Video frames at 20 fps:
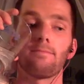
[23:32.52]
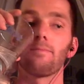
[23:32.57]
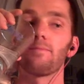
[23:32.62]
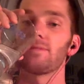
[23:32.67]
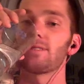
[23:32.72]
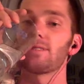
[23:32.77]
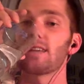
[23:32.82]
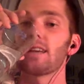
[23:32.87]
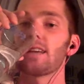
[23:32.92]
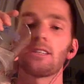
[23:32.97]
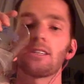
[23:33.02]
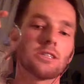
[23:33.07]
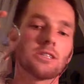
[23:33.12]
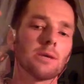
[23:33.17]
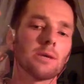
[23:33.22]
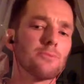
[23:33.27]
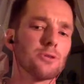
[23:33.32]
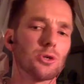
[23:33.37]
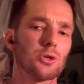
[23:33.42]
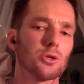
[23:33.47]
Staci's
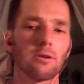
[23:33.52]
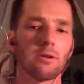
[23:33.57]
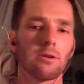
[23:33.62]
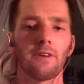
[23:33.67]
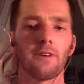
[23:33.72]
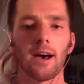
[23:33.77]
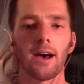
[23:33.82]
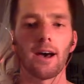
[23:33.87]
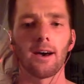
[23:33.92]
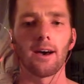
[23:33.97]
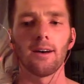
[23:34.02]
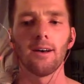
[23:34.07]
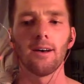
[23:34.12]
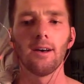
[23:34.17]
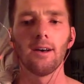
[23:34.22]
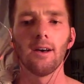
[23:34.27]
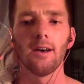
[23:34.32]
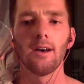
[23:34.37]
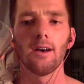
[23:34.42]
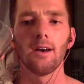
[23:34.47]
some sort of
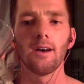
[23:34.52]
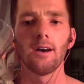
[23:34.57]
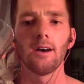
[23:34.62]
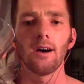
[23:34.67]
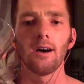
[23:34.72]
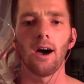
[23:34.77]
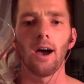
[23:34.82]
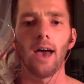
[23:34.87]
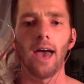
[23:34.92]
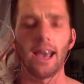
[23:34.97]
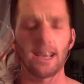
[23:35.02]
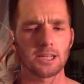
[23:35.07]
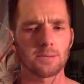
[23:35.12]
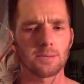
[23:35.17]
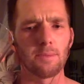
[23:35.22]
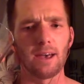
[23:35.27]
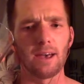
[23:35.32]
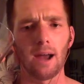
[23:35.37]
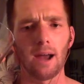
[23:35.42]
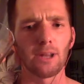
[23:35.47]

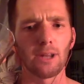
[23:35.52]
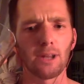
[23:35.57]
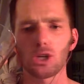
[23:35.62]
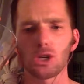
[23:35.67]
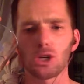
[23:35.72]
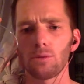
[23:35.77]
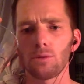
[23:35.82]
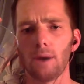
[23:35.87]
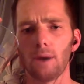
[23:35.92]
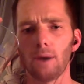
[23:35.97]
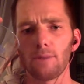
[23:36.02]
X-Men. I'm not sure